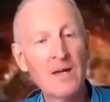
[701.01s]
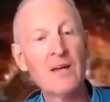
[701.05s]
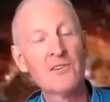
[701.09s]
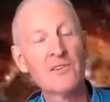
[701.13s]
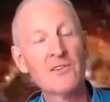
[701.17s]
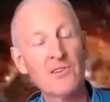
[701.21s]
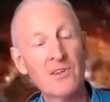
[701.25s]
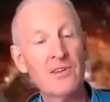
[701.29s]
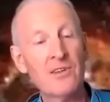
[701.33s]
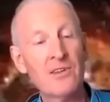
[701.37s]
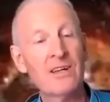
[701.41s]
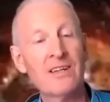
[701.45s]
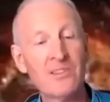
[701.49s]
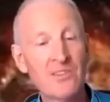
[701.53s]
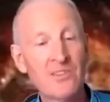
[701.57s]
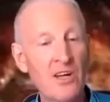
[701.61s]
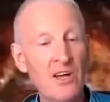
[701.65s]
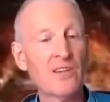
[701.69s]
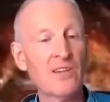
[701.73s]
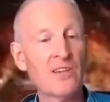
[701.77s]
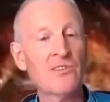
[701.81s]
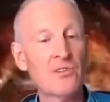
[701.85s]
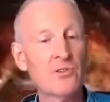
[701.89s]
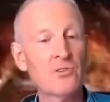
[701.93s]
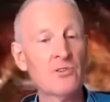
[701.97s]
so that it
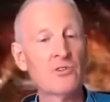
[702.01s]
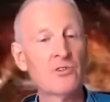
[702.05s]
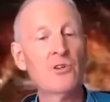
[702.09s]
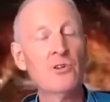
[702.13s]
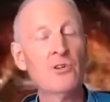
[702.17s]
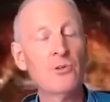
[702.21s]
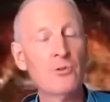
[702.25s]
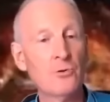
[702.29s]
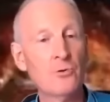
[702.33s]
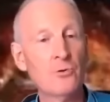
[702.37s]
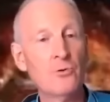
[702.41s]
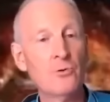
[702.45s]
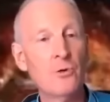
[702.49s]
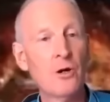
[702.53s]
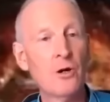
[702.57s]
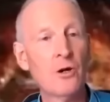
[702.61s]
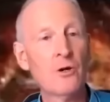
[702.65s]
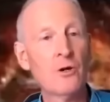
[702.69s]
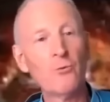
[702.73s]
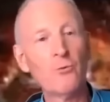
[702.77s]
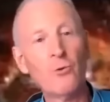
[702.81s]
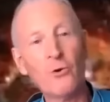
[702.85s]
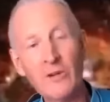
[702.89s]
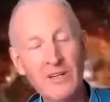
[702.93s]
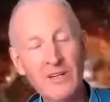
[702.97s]
doesn't do
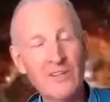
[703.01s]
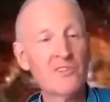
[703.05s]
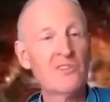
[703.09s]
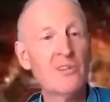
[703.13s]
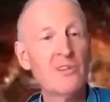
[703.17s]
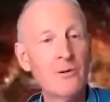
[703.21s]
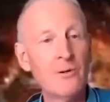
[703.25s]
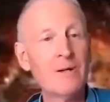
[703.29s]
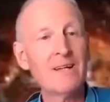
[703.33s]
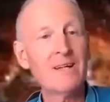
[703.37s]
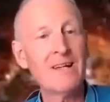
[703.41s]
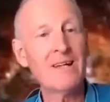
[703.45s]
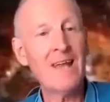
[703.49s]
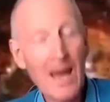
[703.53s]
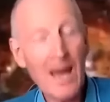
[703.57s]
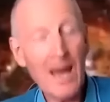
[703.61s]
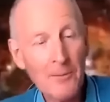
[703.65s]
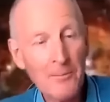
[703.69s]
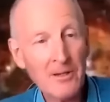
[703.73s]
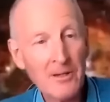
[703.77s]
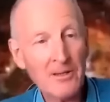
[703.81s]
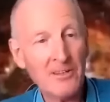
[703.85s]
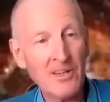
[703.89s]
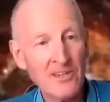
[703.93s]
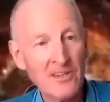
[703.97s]
what it's doing now,
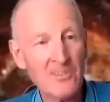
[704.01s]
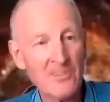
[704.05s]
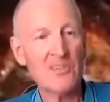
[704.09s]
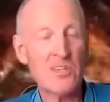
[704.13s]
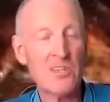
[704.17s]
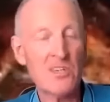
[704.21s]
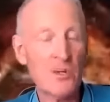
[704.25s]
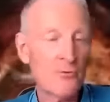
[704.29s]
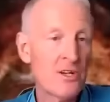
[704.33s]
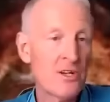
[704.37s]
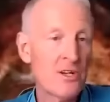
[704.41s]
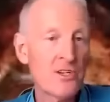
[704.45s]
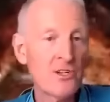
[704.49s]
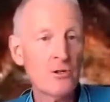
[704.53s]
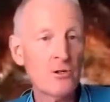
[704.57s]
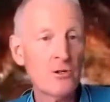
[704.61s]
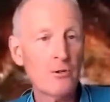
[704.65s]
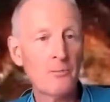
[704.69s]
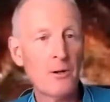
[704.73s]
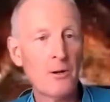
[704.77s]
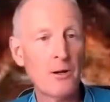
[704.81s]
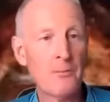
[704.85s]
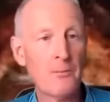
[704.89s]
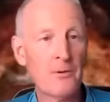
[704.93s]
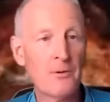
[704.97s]
but does its original
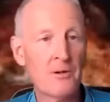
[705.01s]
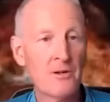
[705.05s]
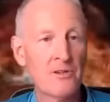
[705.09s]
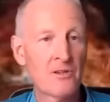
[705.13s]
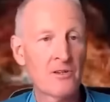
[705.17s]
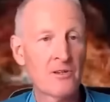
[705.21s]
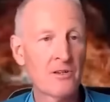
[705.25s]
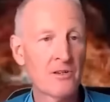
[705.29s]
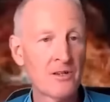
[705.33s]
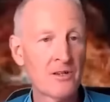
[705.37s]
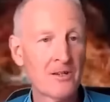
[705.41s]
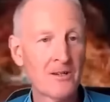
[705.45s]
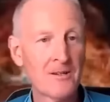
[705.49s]
purpose.